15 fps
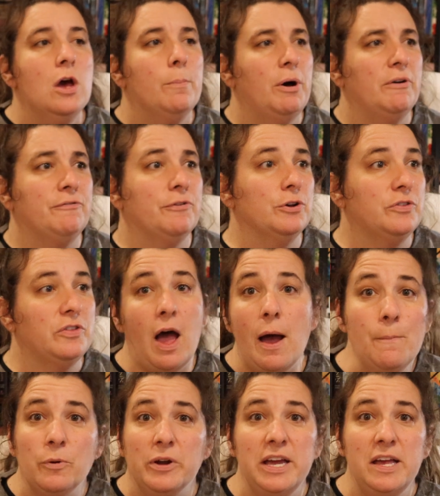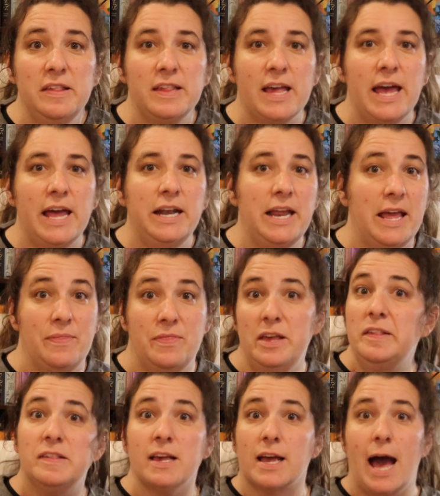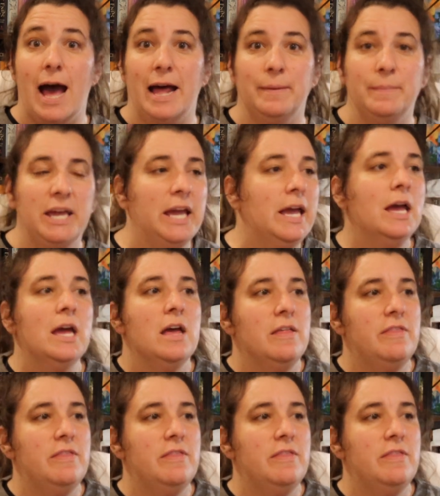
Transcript: But for some reason in this economy,